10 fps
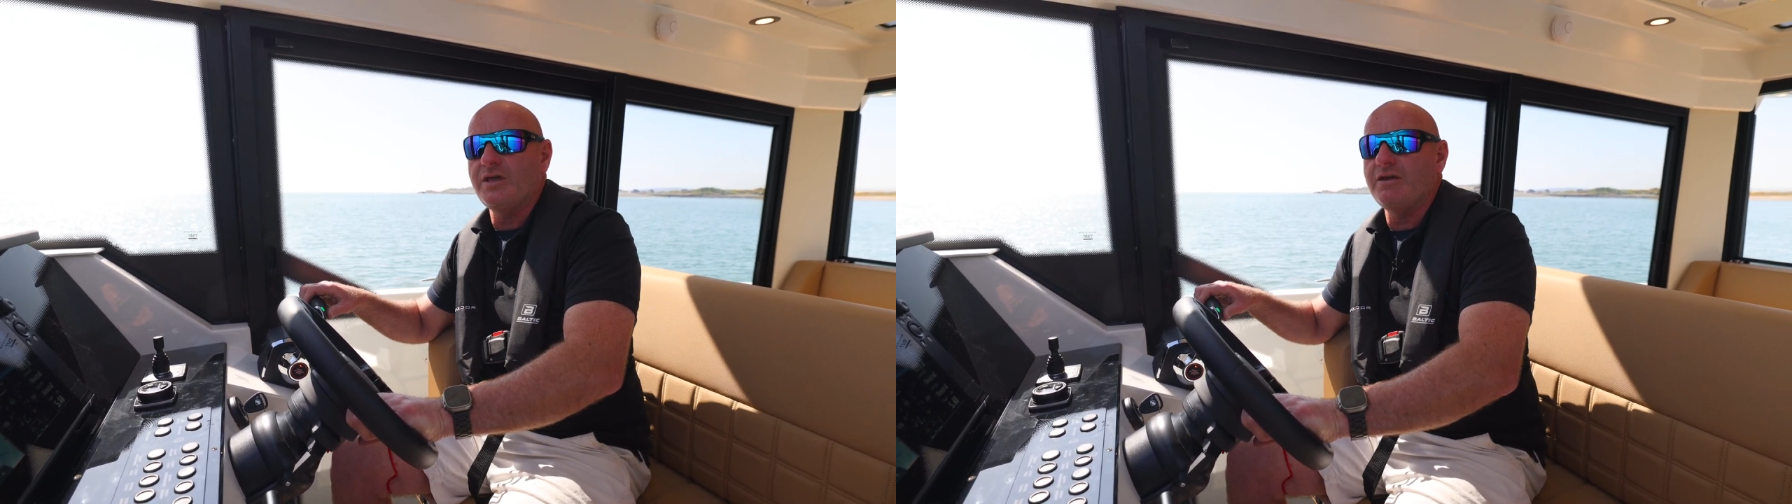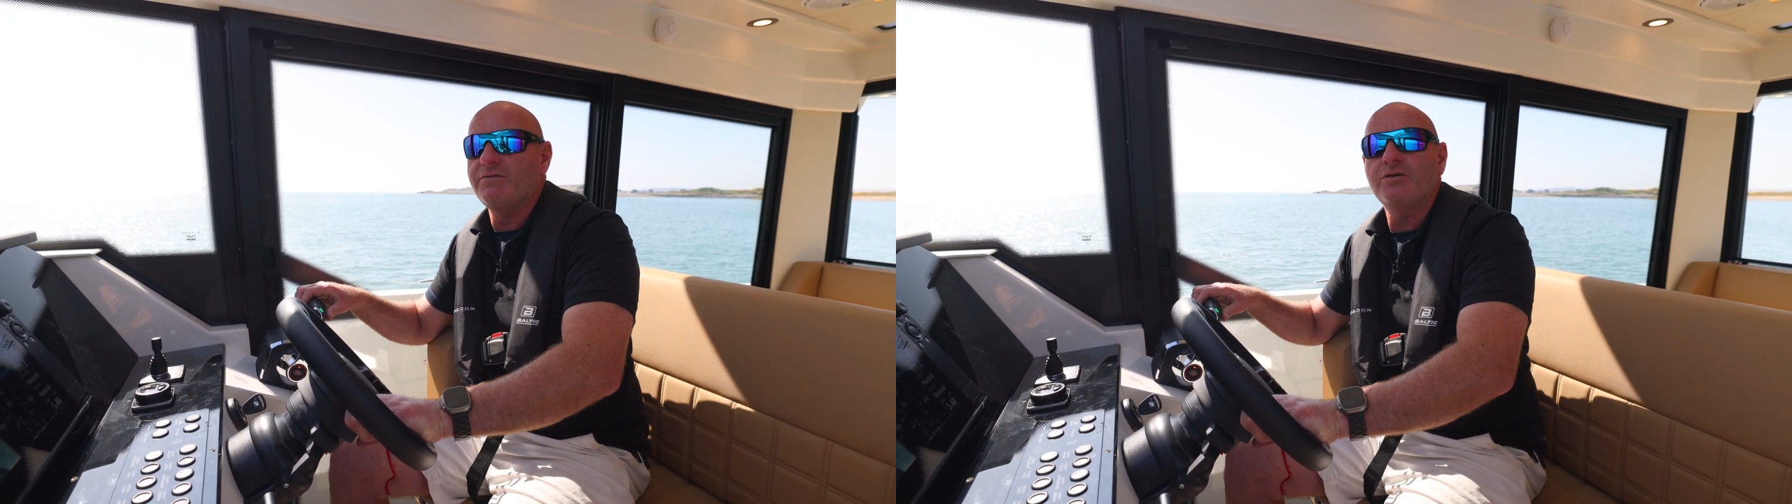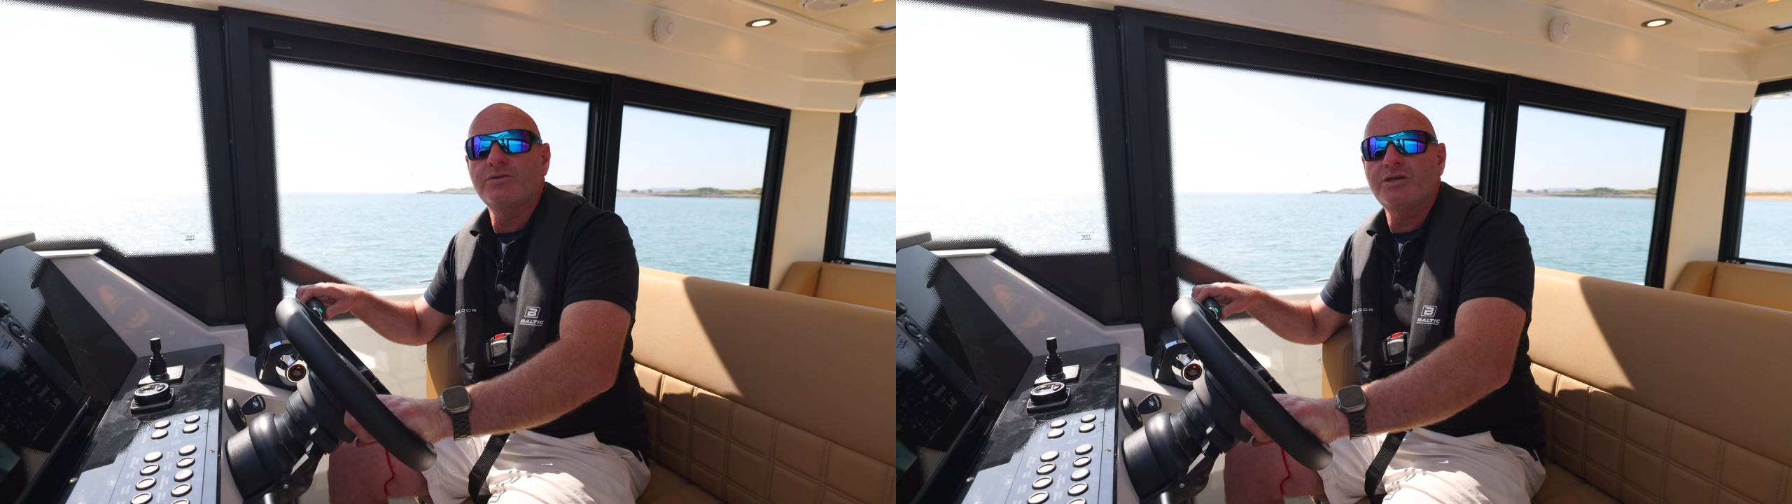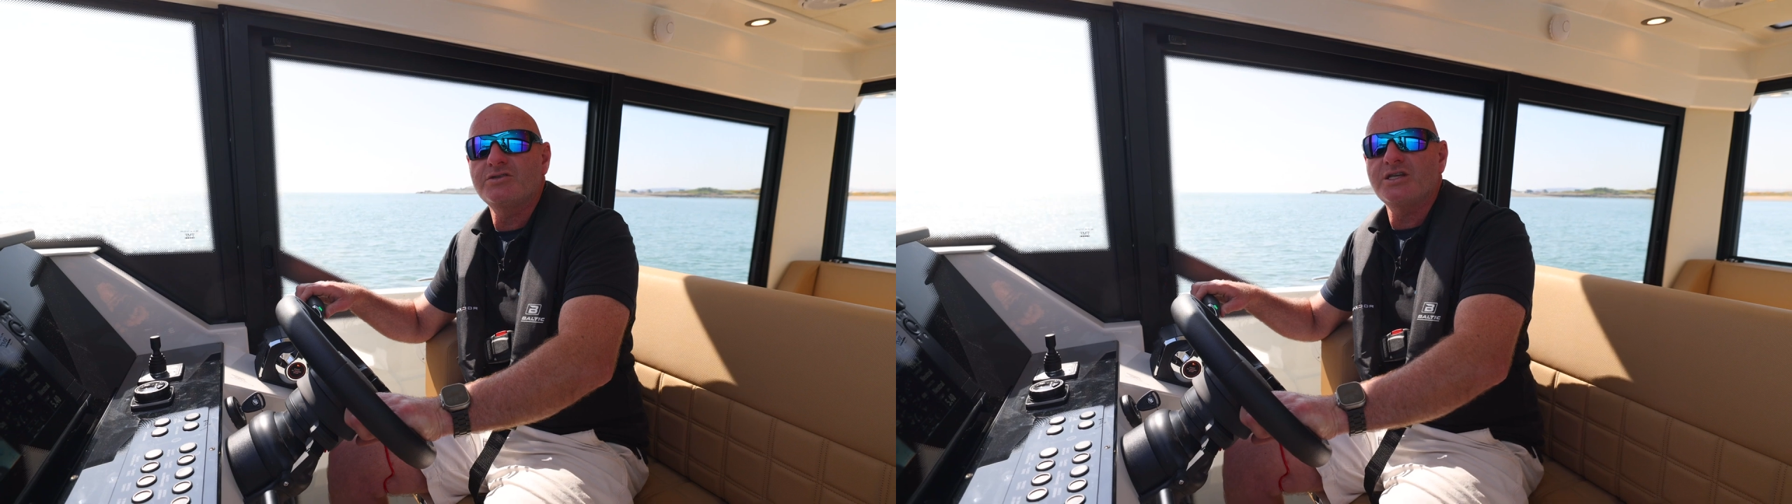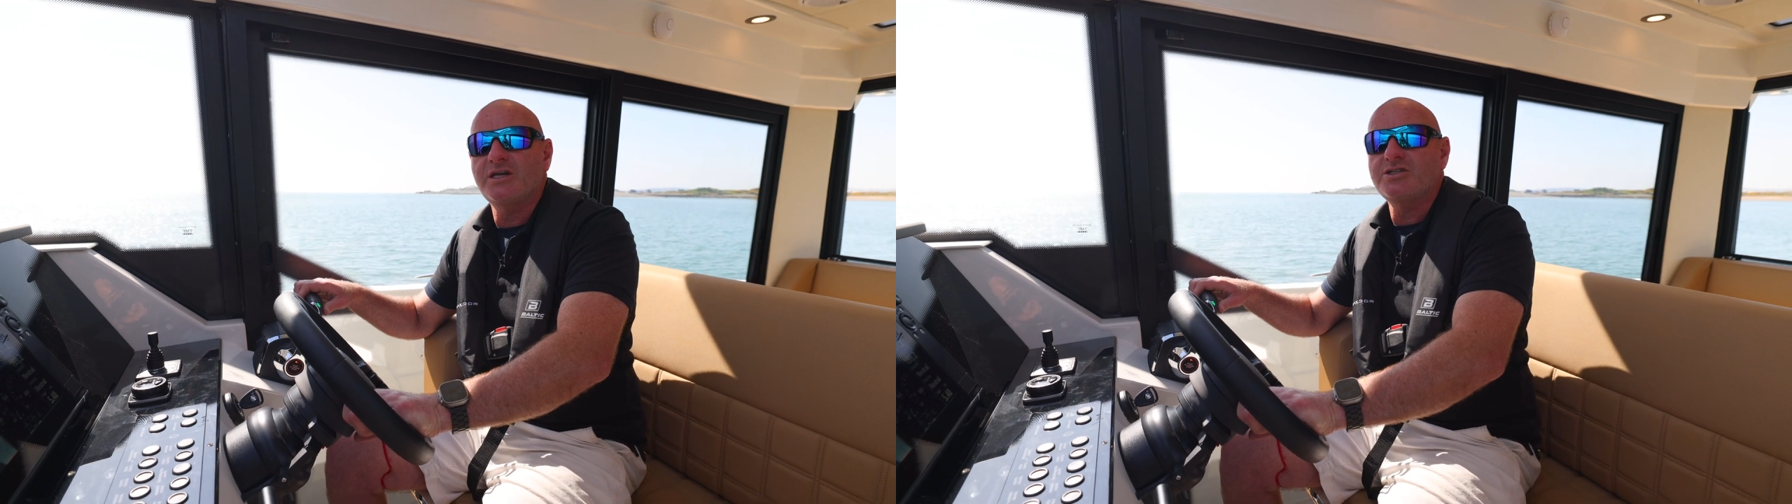the fuel
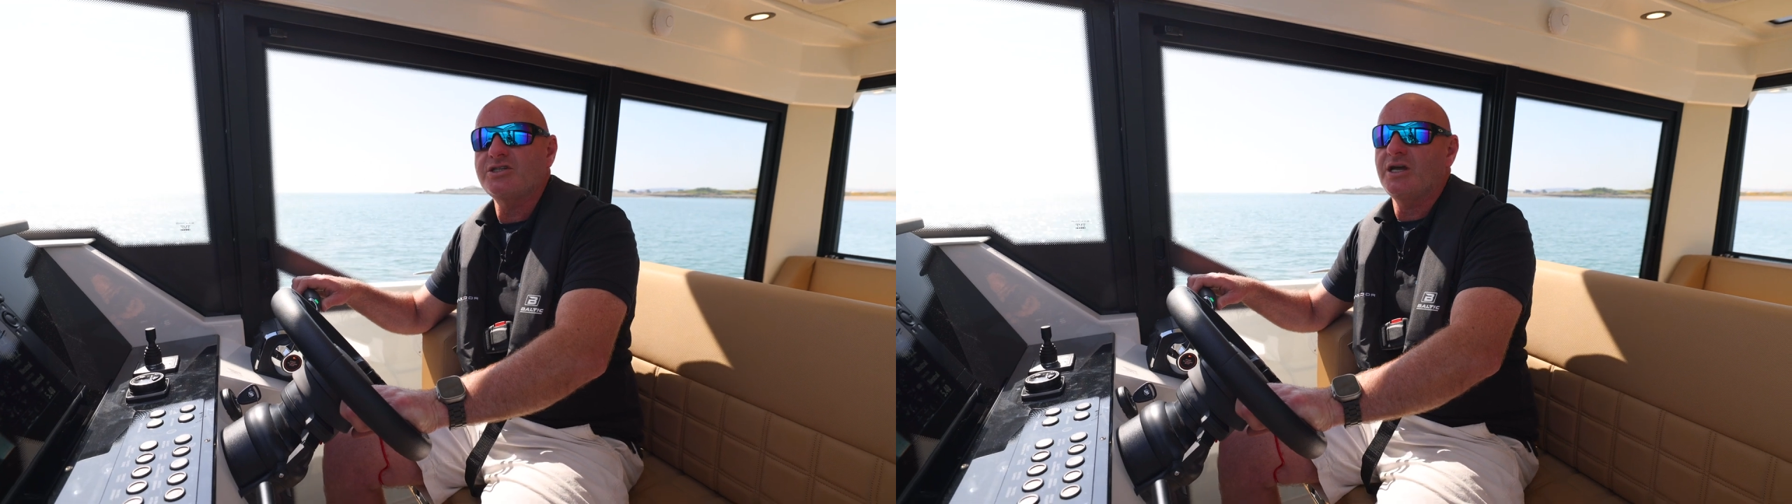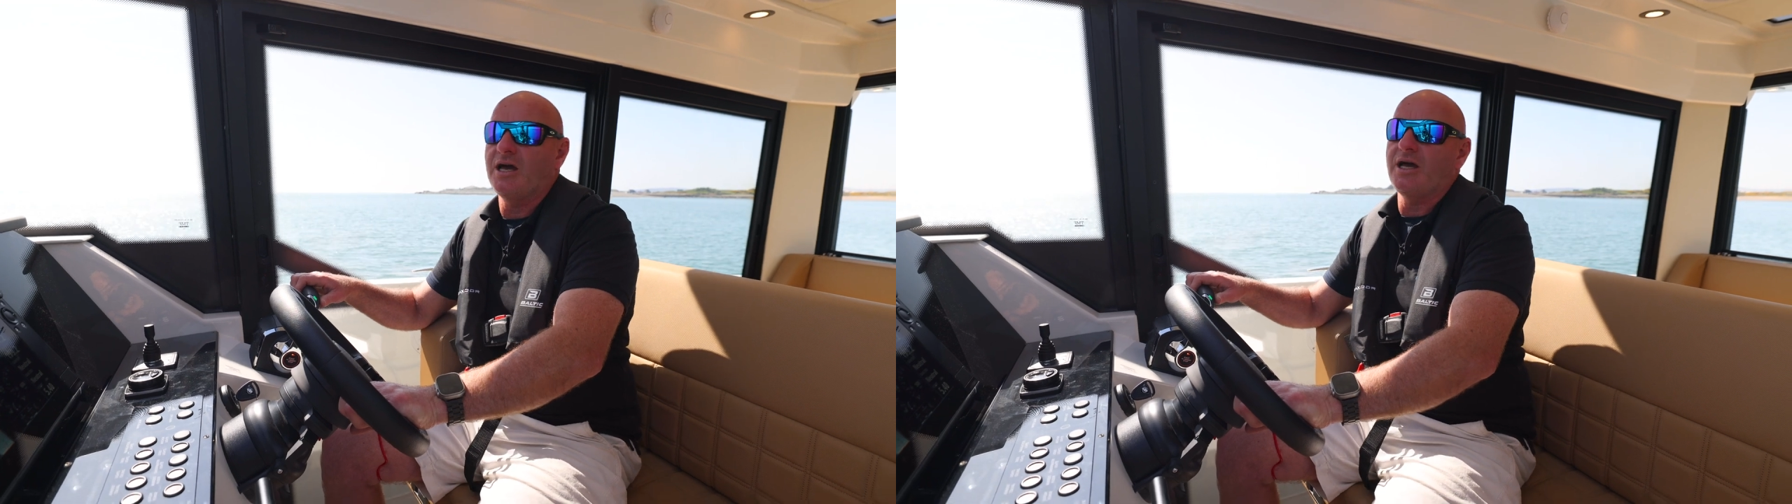usage